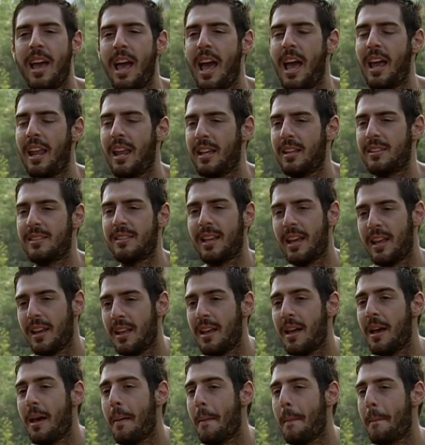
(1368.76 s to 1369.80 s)
And I said,
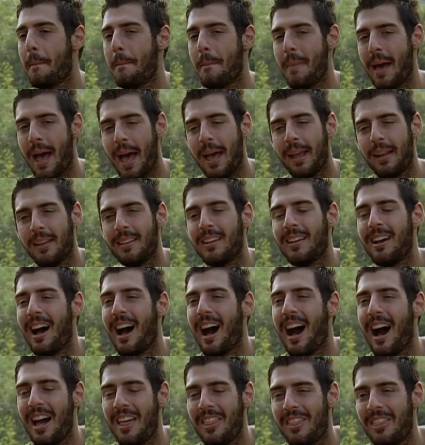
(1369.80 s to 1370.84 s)
Matt,
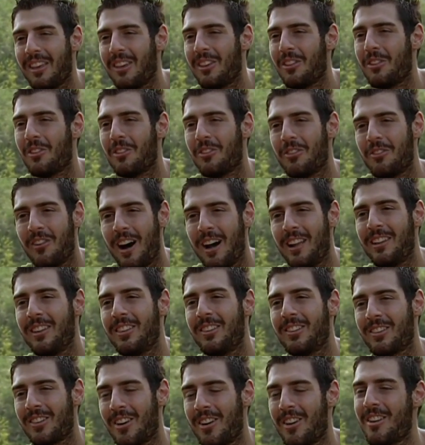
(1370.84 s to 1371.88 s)
I think you're finally
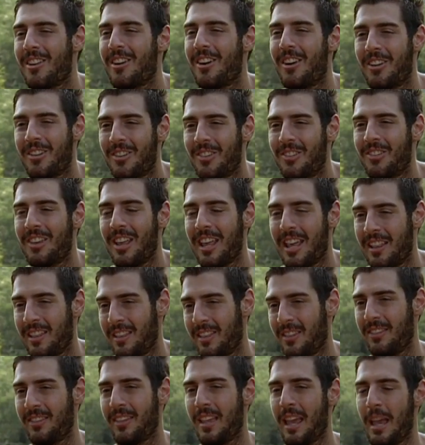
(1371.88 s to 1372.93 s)
starting to understand
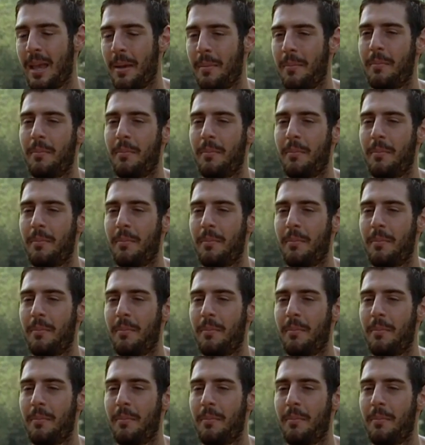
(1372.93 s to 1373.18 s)
this game.